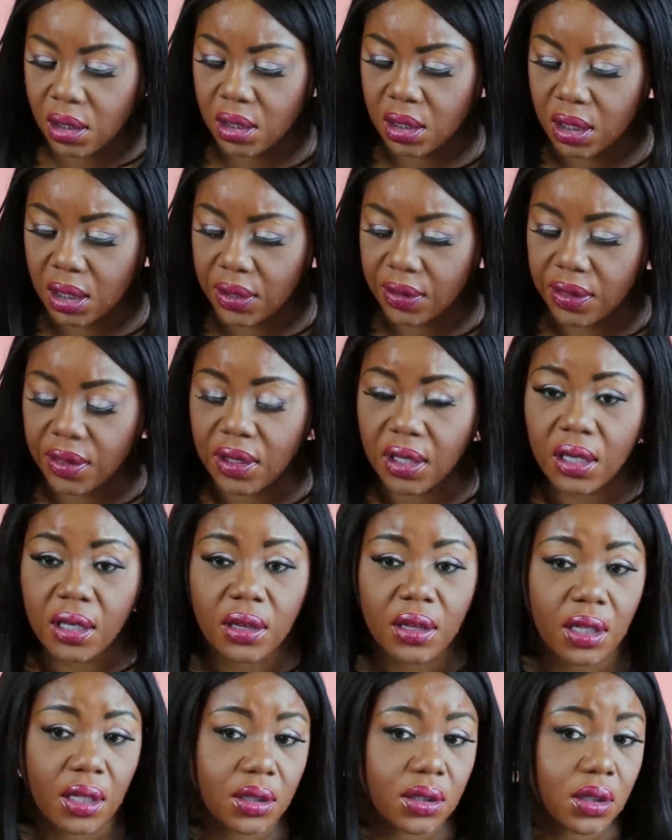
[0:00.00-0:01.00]
And I
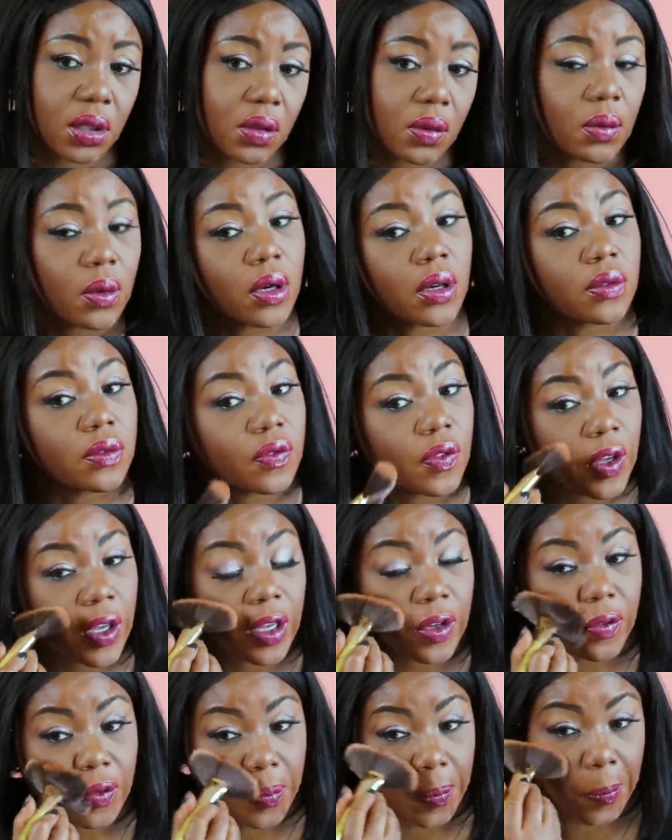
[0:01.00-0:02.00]
think that's gonna work
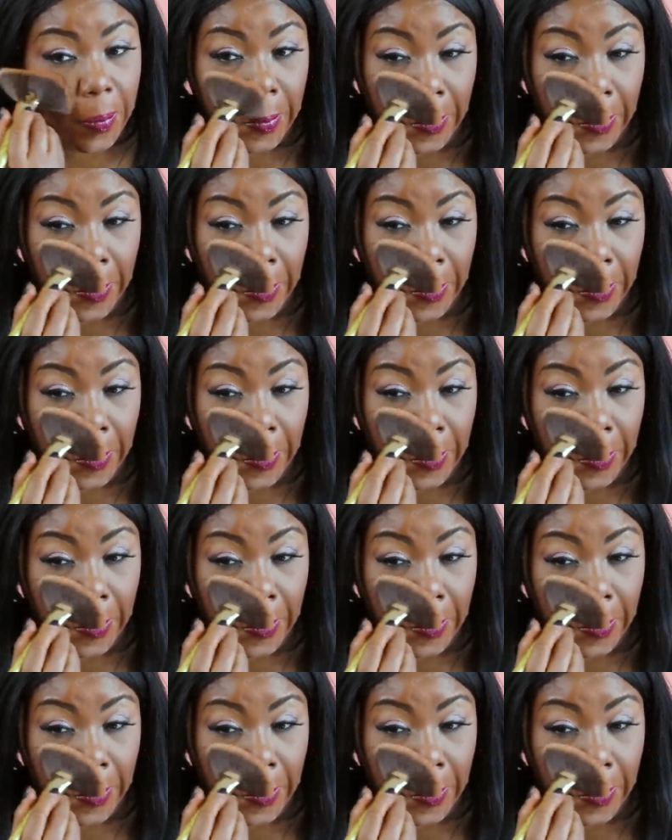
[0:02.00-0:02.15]
fine for